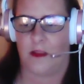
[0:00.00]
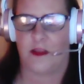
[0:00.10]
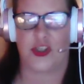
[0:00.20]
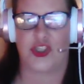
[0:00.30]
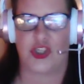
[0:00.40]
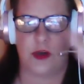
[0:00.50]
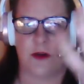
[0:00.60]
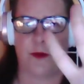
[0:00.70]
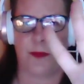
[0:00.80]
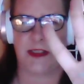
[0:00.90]
There's 2
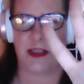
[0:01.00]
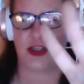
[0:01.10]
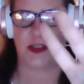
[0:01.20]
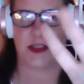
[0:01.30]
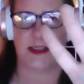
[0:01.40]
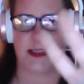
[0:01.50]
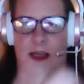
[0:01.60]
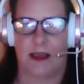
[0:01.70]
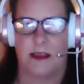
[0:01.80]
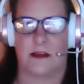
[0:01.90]
different petitions I signed.